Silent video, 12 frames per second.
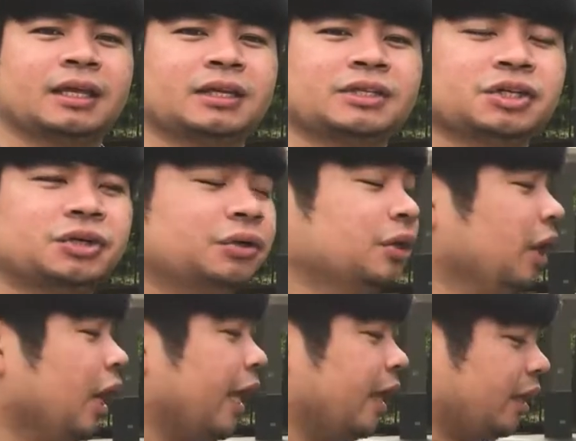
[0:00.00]
So
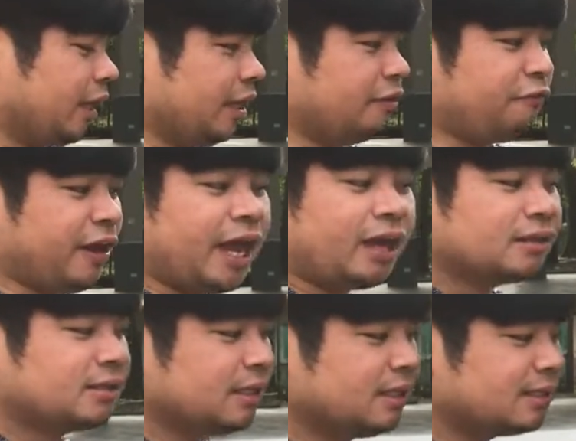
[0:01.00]
If
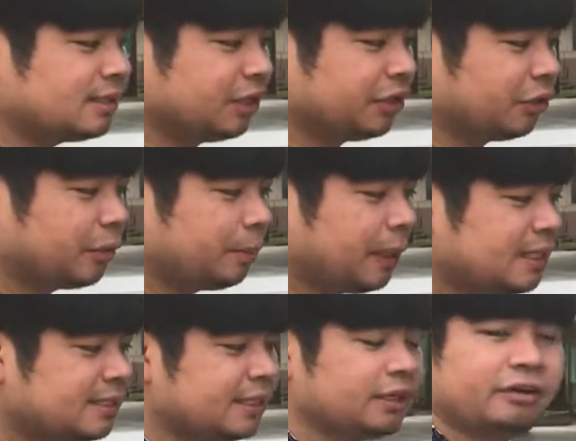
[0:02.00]
x is 0, we
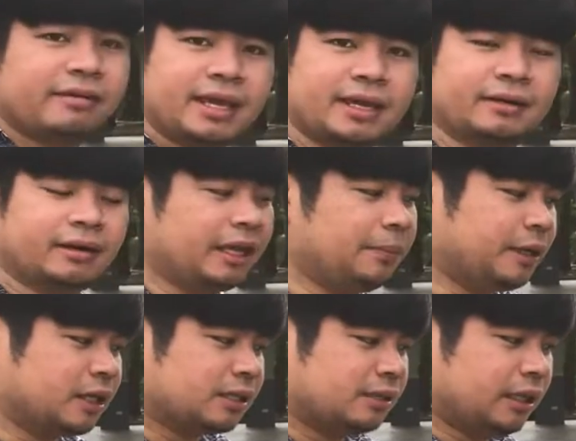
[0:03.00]
place 0 here, okay?
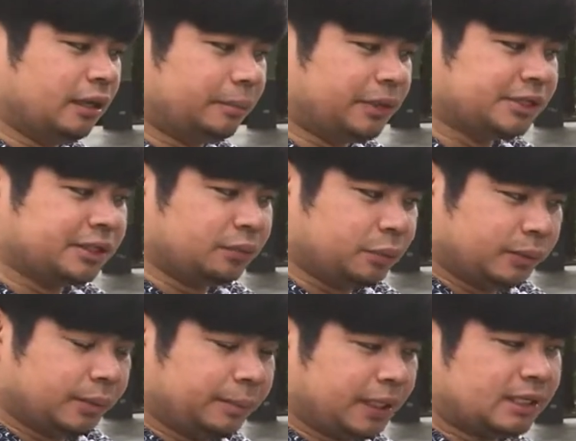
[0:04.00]
Because the numbers that will
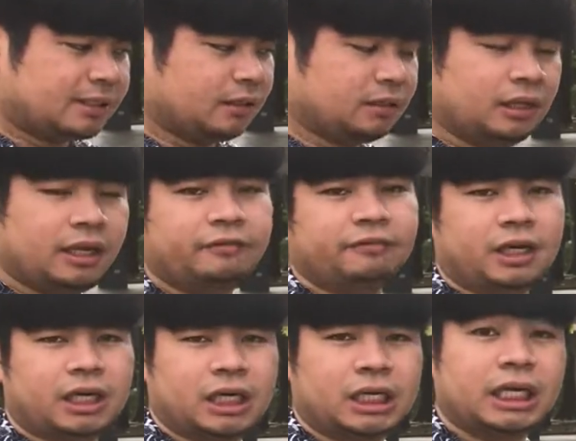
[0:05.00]
be placed on the left
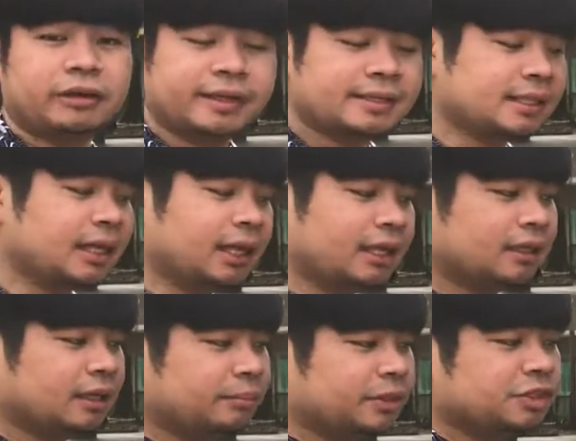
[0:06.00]
are decreasing and
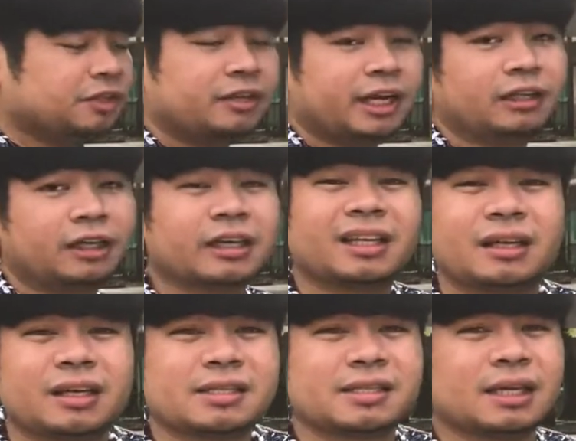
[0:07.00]
the numbers on the right are
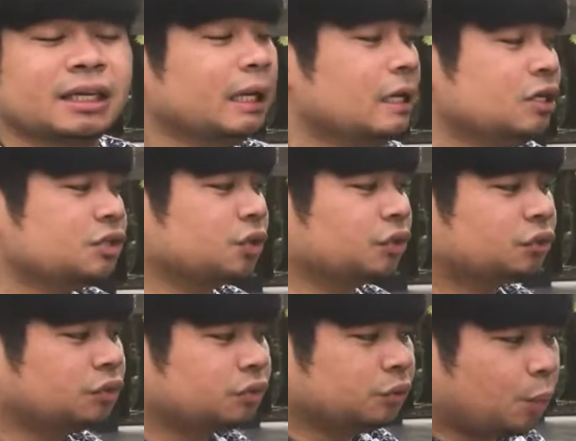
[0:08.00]
increasing. So
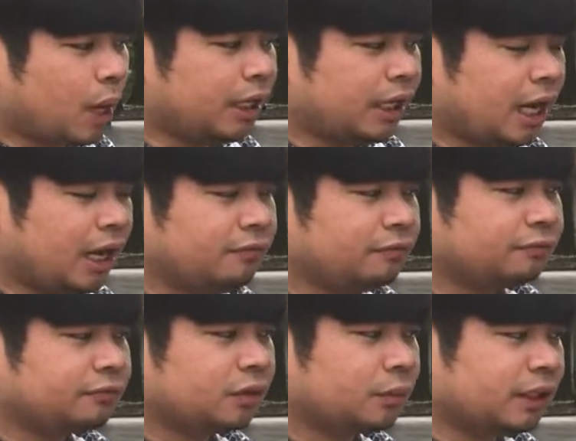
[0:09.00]
1/2,
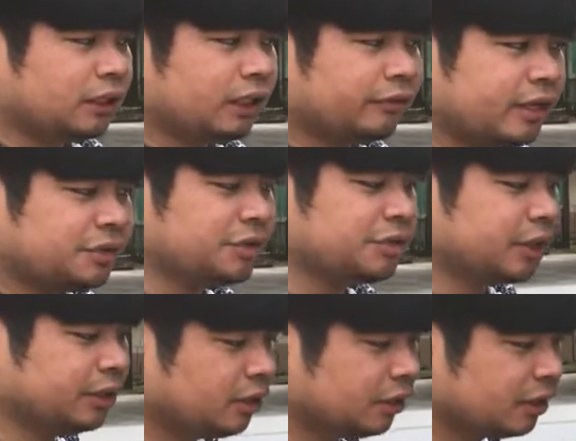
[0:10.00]
the quantity raised to
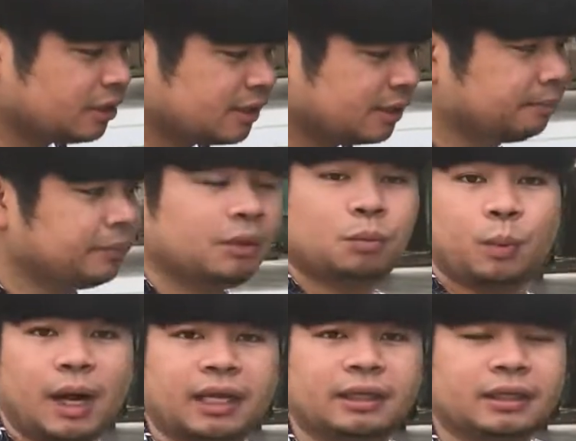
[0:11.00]
0 is simply
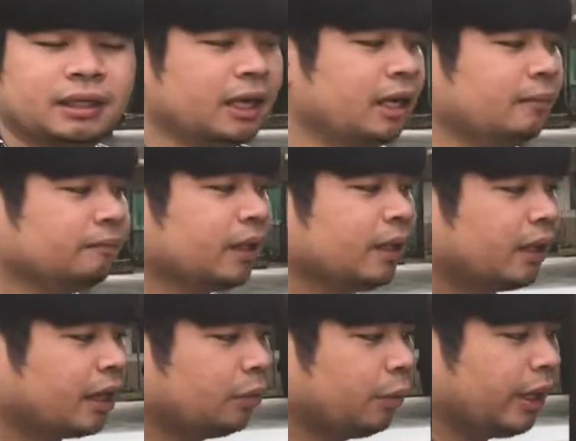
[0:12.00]
1, okay?
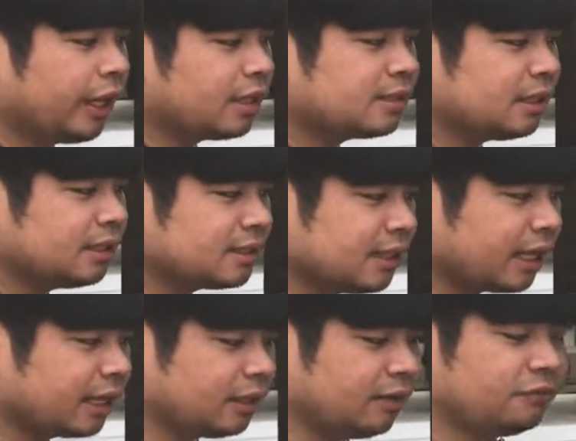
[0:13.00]
And when x is
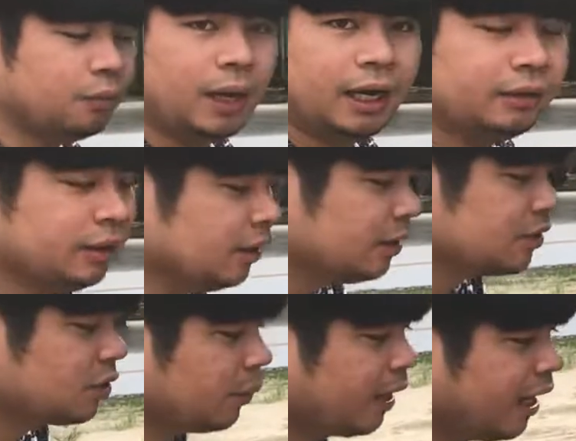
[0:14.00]
negative 1,
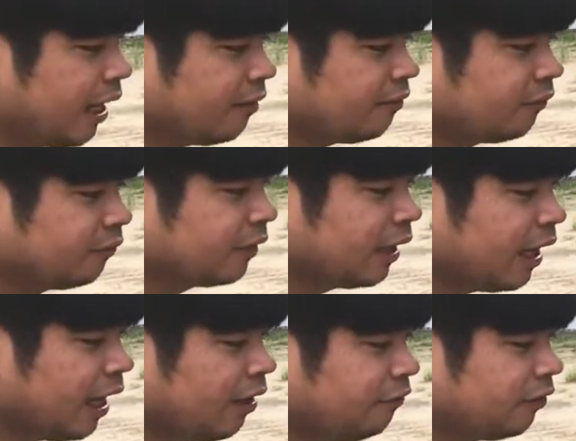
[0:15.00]
so we have
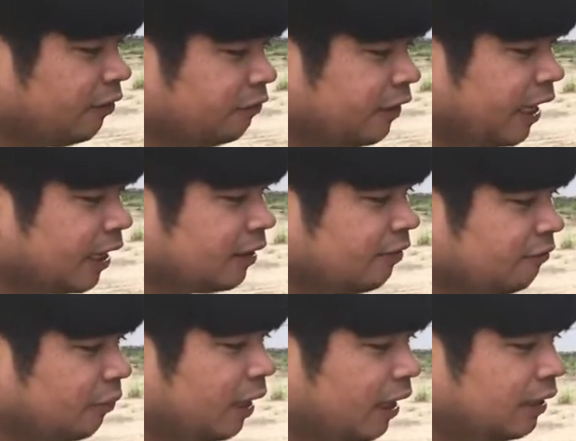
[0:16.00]
f of
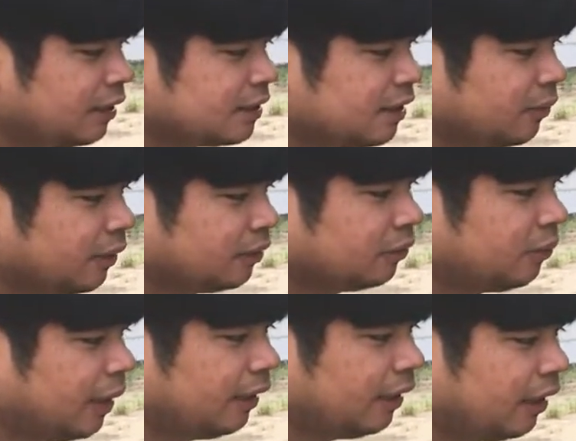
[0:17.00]
negative 1 is equal to
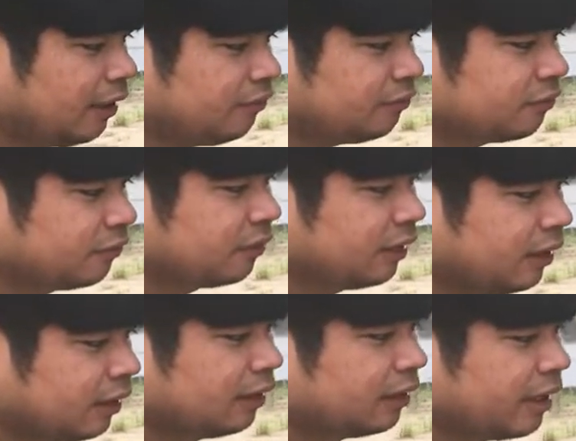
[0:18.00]
1/2.
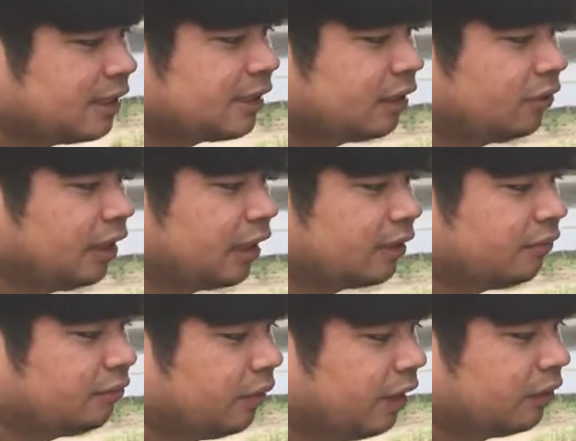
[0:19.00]
We raise that to
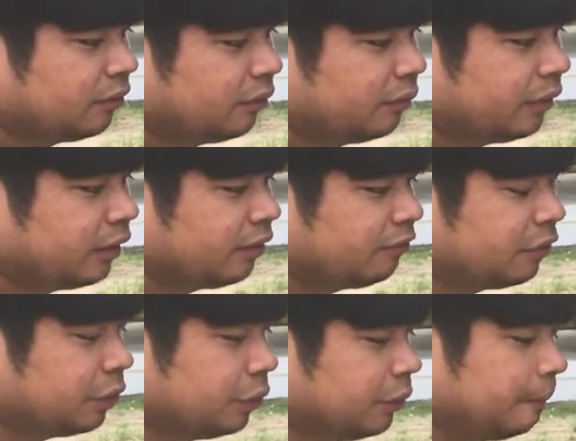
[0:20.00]
negative 1, will give
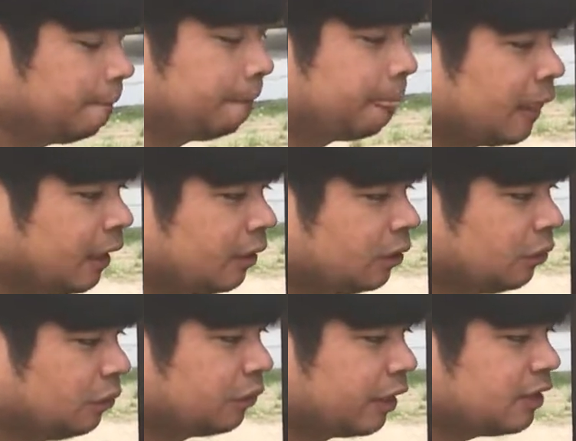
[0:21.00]
you
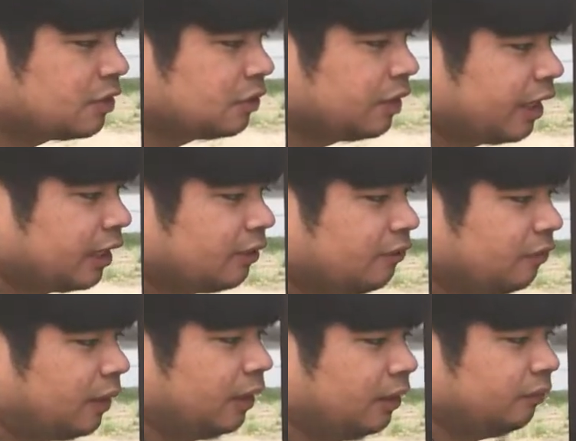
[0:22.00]
2 raised to negative
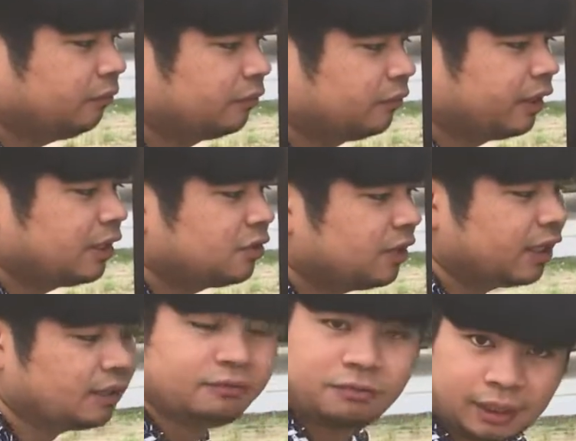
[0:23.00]
1, raised to
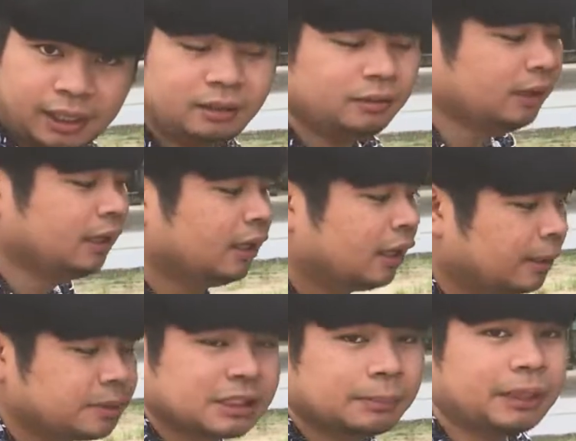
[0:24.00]
negative 1.
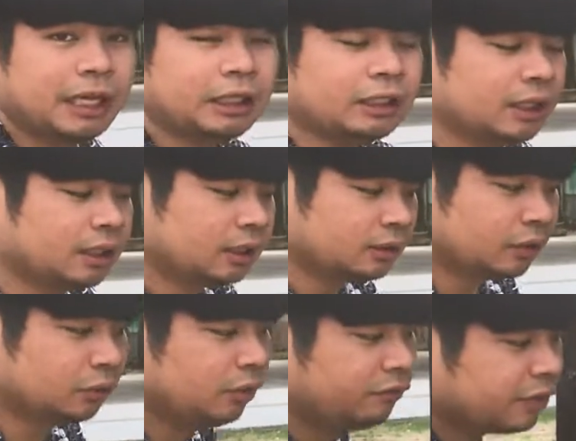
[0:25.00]
I'm just applying the
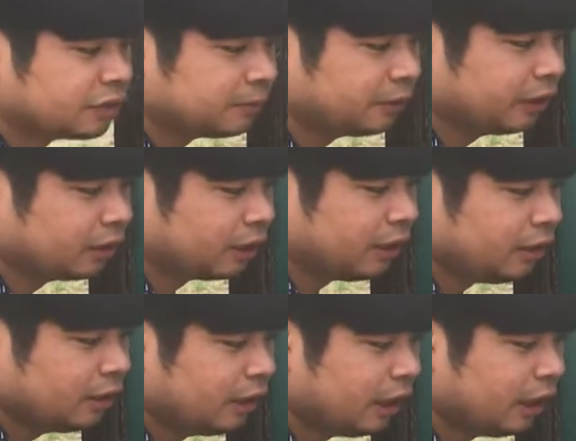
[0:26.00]
rule of exponent, okay?